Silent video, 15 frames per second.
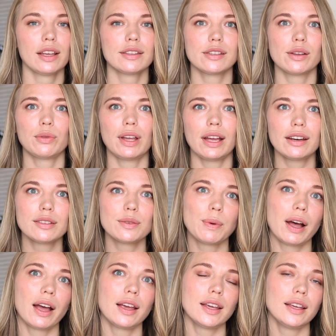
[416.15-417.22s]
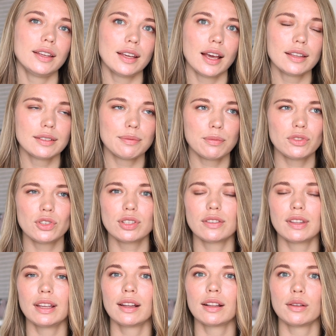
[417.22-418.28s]
So that is why, yes,
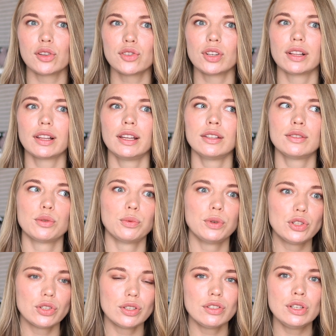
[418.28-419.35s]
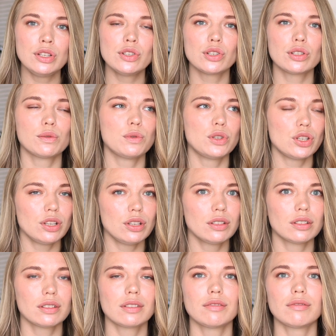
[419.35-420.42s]
just think logically to which niche, to which
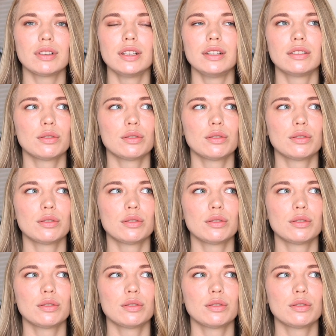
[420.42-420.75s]
industry,